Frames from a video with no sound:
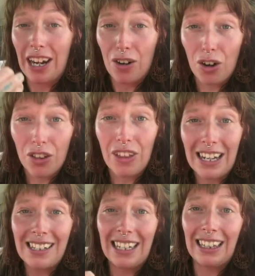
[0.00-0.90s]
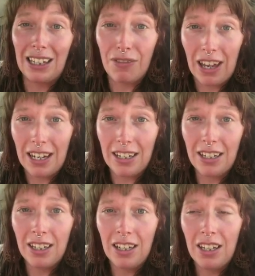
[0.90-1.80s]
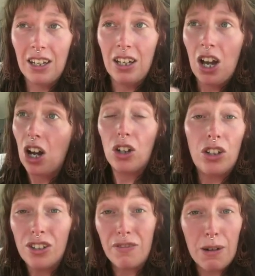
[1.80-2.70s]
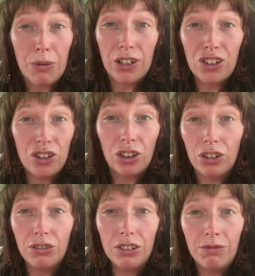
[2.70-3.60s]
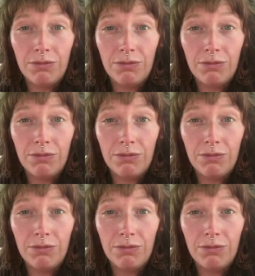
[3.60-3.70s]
and our authentic living a closer vibration to love.